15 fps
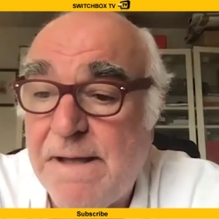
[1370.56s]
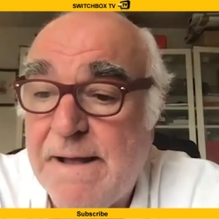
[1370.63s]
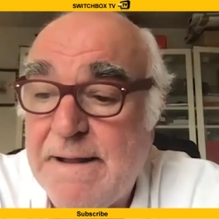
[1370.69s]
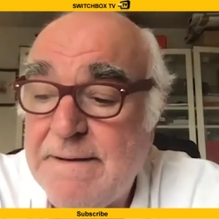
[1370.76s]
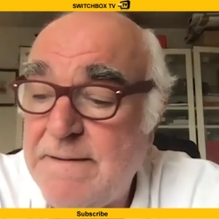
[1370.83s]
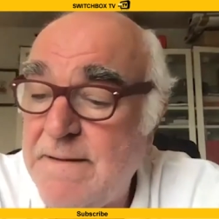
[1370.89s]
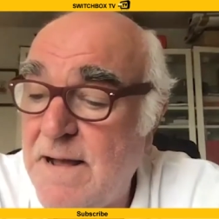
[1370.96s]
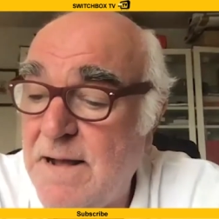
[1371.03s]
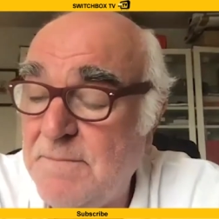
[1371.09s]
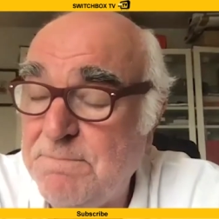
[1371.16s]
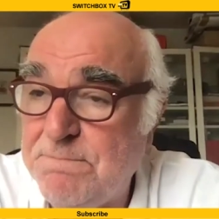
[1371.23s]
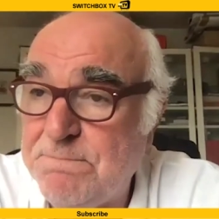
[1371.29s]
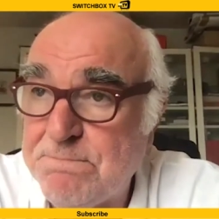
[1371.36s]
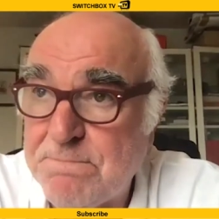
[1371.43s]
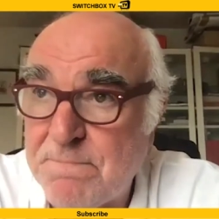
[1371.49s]

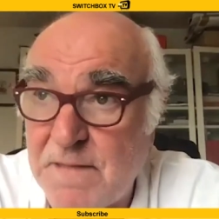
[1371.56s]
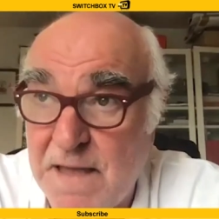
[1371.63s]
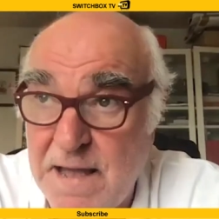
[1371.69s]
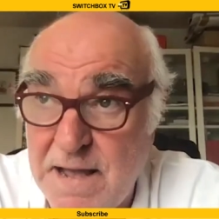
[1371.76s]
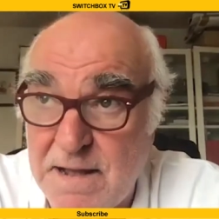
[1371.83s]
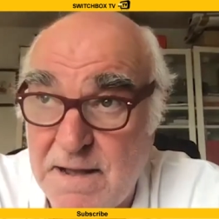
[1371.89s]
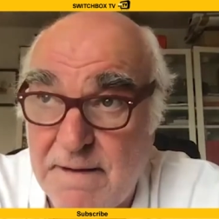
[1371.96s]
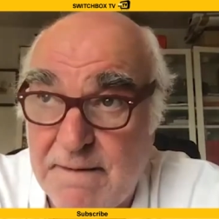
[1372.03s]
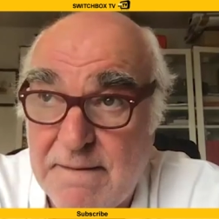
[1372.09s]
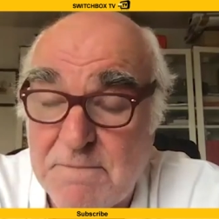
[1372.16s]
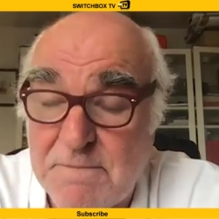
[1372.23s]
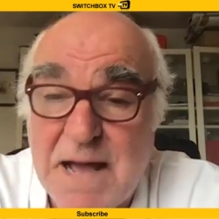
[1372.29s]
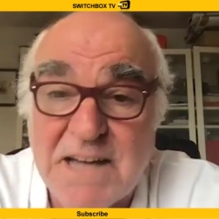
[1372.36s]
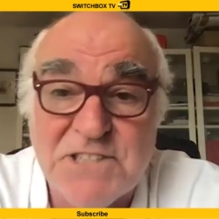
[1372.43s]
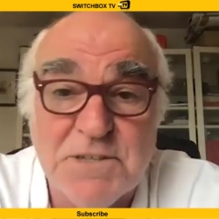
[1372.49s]
And,
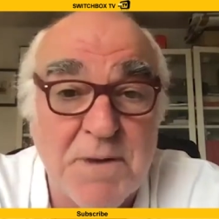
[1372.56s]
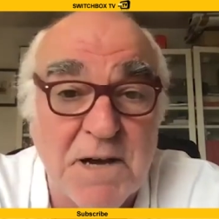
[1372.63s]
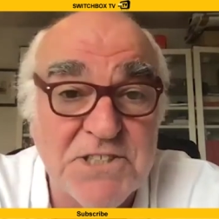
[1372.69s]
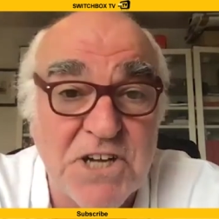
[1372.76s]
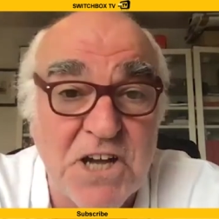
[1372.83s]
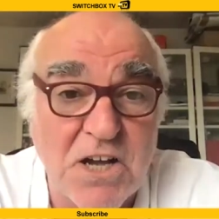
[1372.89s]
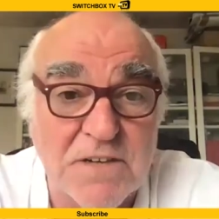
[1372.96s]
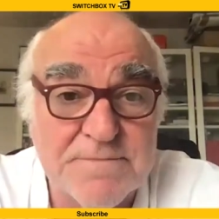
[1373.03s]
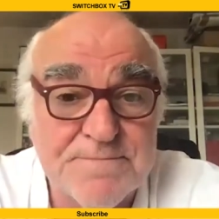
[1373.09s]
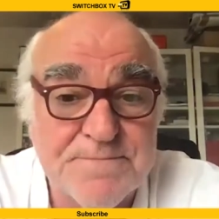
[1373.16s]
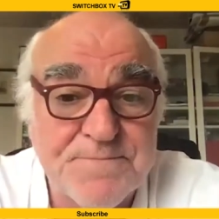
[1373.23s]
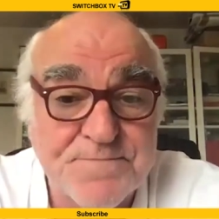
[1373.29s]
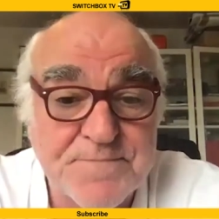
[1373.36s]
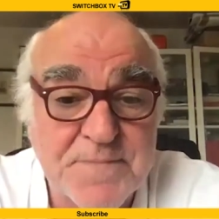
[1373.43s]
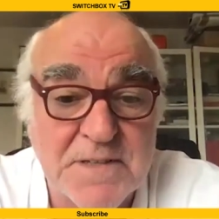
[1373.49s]
Azerbaijan
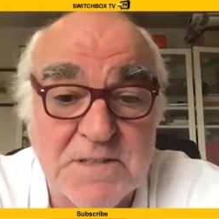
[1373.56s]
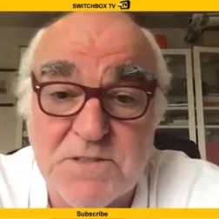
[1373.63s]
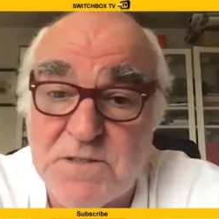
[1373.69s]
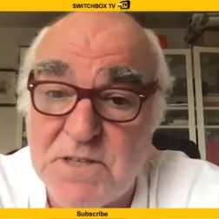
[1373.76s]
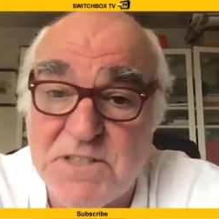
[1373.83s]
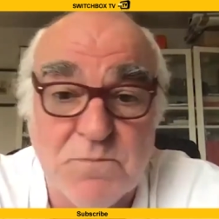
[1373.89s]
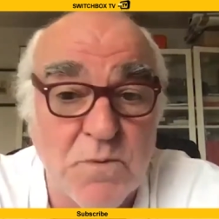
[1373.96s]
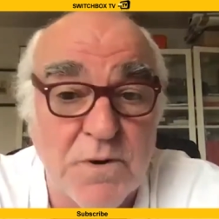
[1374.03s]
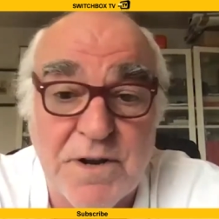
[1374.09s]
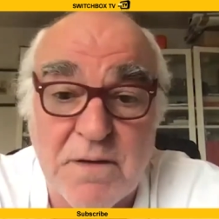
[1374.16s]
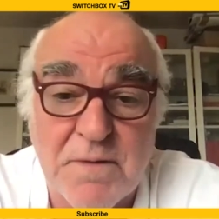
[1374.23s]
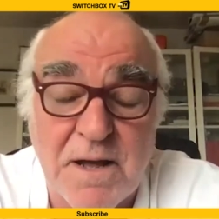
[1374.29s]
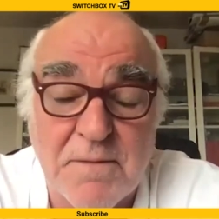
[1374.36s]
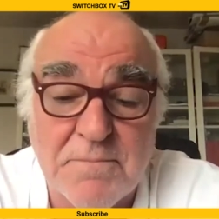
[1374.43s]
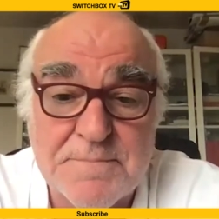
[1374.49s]
is what,
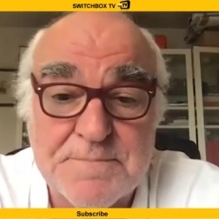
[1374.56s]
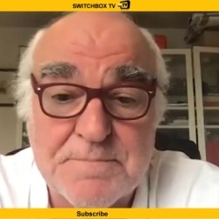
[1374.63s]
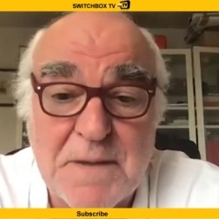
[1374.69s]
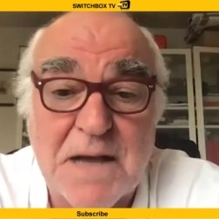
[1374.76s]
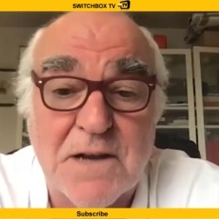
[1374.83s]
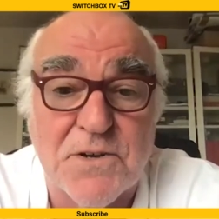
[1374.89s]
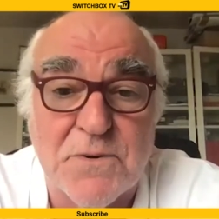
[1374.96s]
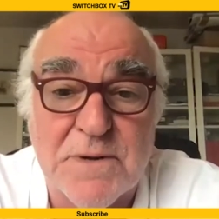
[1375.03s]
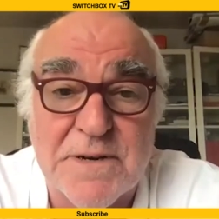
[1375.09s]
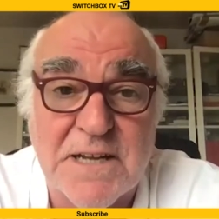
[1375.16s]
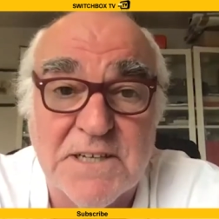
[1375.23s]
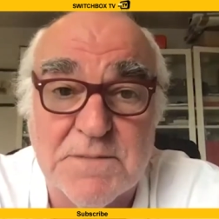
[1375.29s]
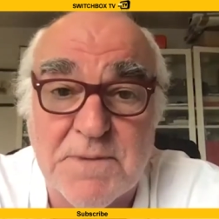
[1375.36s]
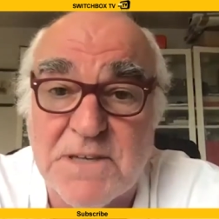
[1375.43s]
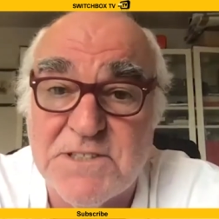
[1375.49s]
Baku in
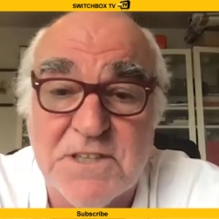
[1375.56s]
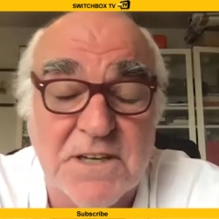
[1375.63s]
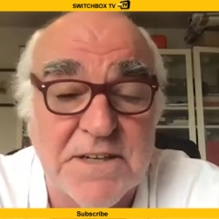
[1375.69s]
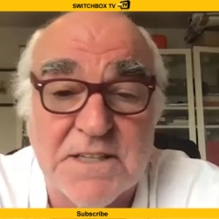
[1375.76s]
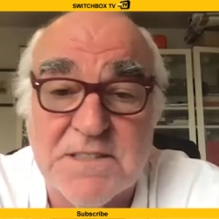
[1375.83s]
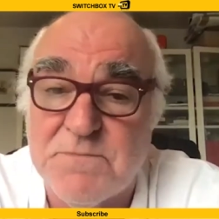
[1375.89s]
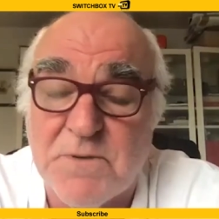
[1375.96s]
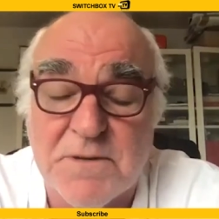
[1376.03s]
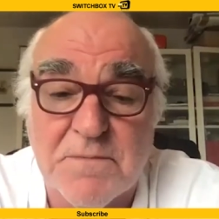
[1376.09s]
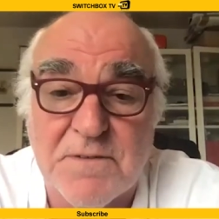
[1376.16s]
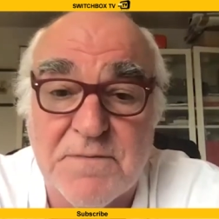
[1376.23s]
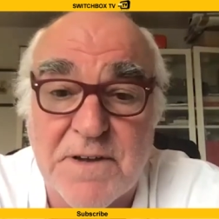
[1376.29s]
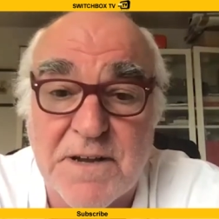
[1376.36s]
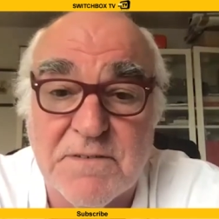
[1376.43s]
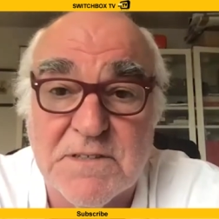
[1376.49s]
Azerbaijan. That's one of my
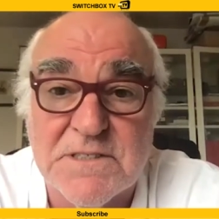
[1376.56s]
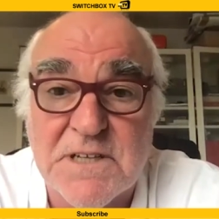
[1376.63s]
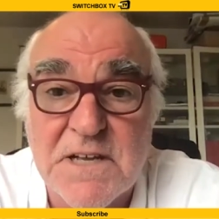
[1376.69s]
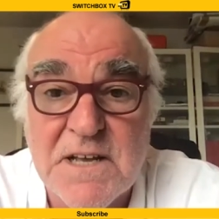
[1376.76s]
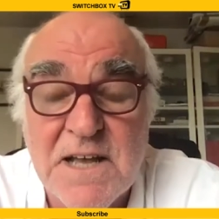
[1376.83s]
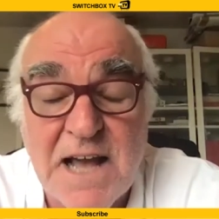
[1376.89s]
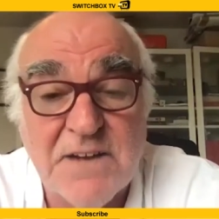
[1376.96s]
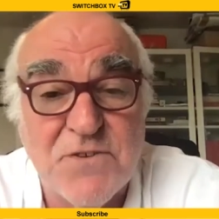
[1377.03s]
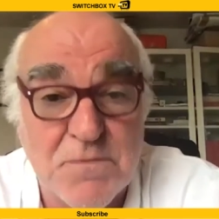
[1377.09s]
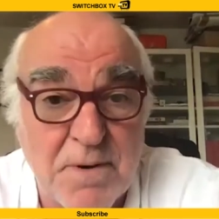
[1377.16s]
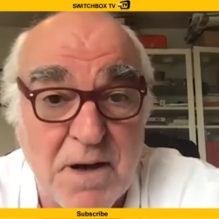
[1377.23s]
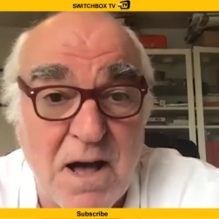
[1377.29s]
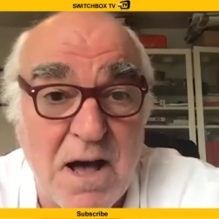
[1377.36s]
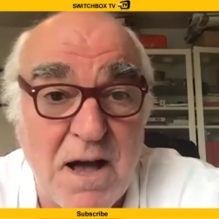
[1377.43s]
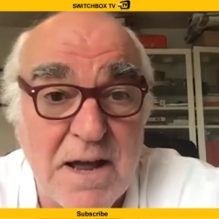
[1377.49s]
favorites. And
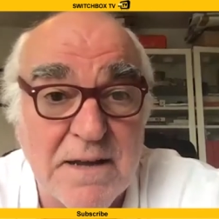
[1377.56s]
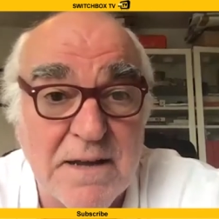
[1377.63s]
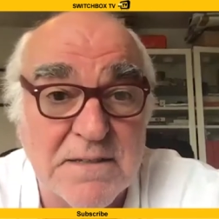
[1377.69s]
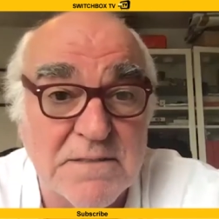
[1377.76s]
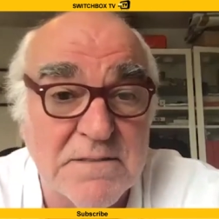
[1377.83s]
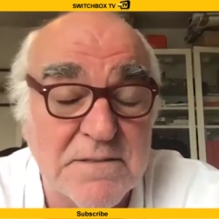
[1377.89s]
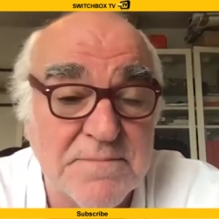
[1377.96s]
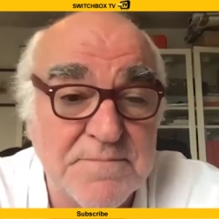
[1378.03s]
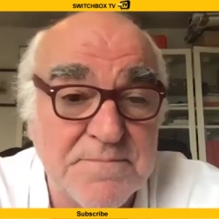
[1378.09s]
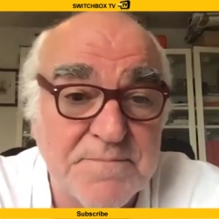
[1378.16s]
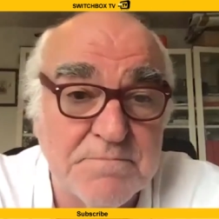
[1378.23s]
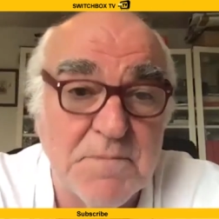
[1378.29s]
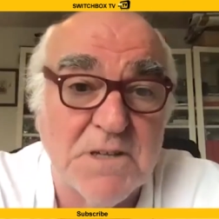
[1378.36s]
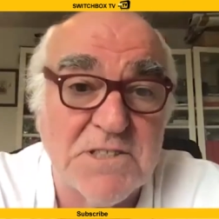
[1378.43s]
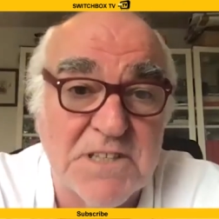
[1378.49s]
Dubai and
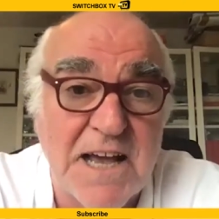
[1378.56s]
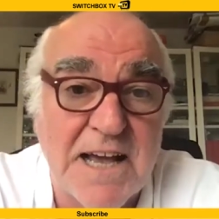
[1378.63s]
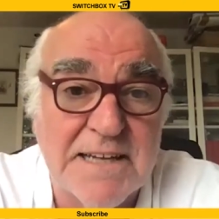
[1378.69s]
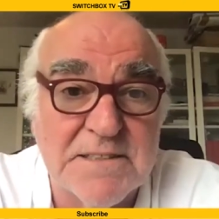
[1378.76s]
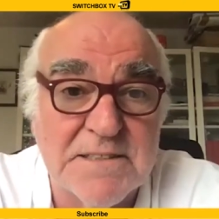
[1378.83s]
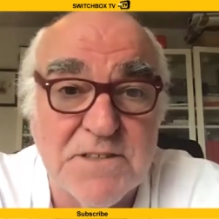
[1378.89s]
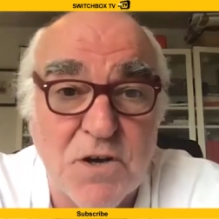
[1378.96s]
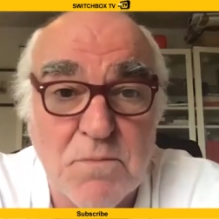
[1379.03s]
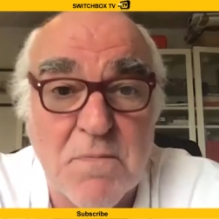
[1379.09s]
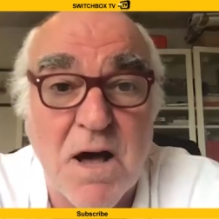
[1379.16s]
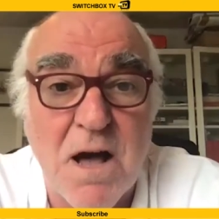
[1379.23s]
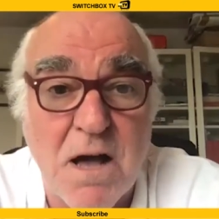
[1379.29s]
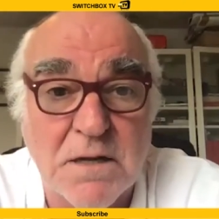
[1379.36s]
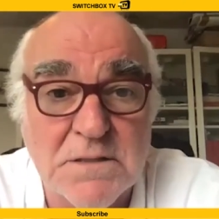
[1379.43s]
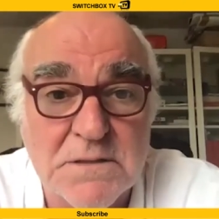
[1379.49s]
Muscat and
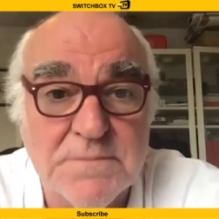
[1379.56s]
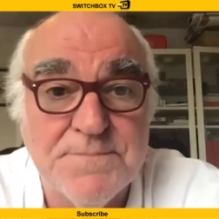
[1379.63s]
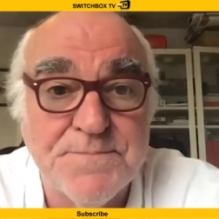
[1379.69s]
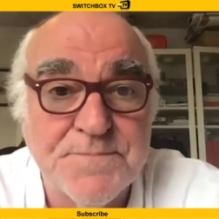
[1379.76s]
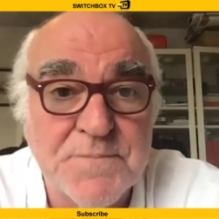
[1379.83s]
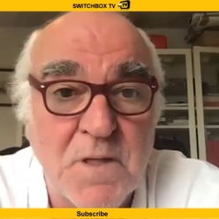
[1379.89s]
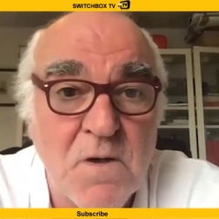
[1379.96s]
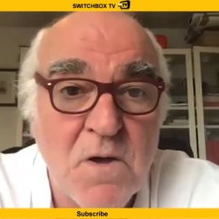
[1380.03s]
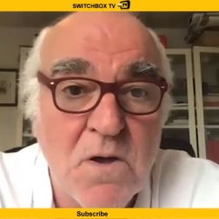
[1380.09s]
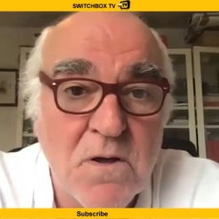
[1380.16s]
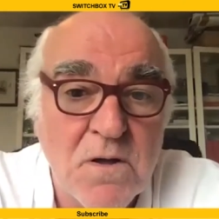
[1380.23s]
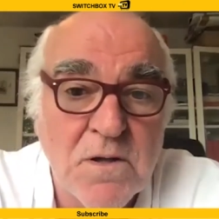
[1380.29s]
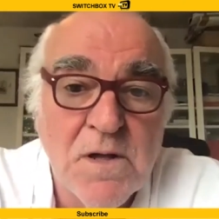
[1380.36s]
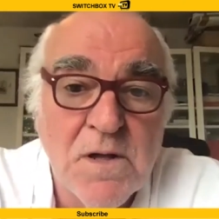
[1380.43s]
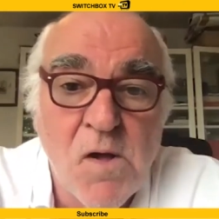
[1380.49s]
Oman.
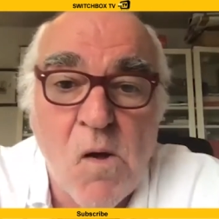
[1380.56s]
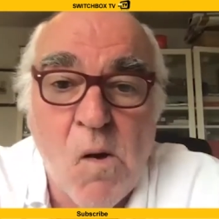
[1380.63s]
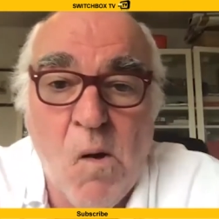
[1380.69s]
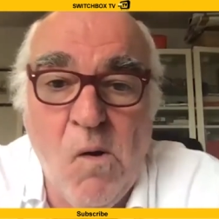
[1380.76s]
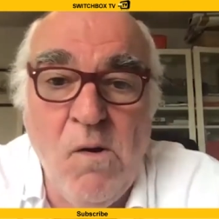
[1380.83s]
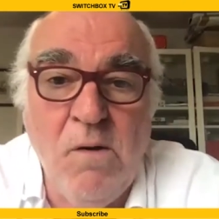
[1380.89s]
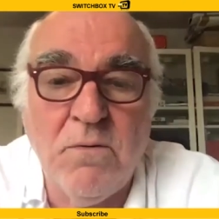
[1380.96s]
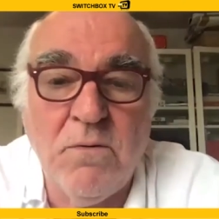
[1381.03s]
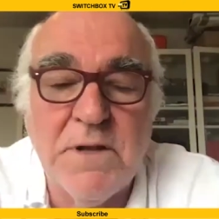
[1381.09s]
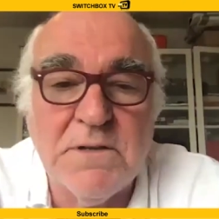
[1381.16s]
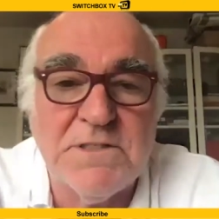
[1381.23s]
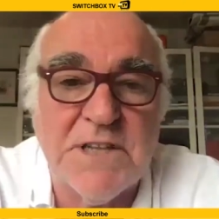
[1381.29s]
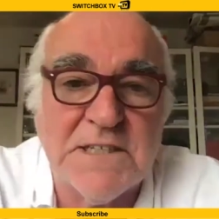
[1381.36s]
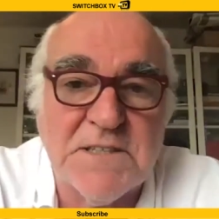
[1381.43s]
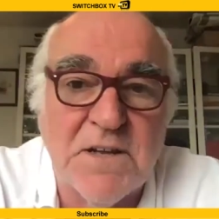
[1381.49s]
All those
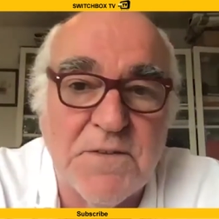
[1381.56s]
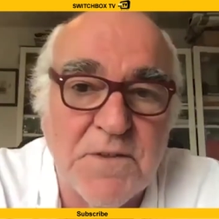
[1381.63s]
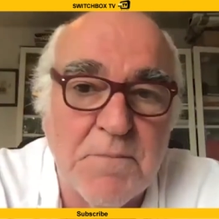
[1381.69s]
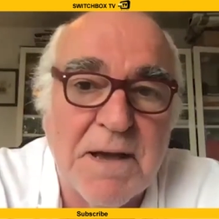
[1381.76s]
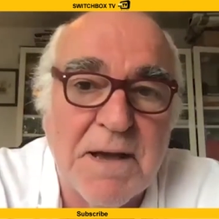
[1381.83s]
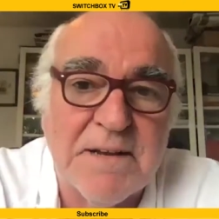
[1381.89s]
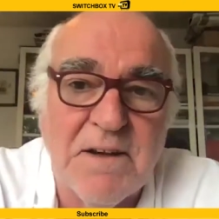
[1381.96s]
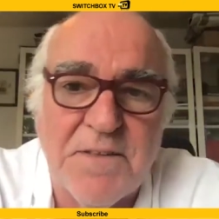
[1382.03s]
deserts on the back.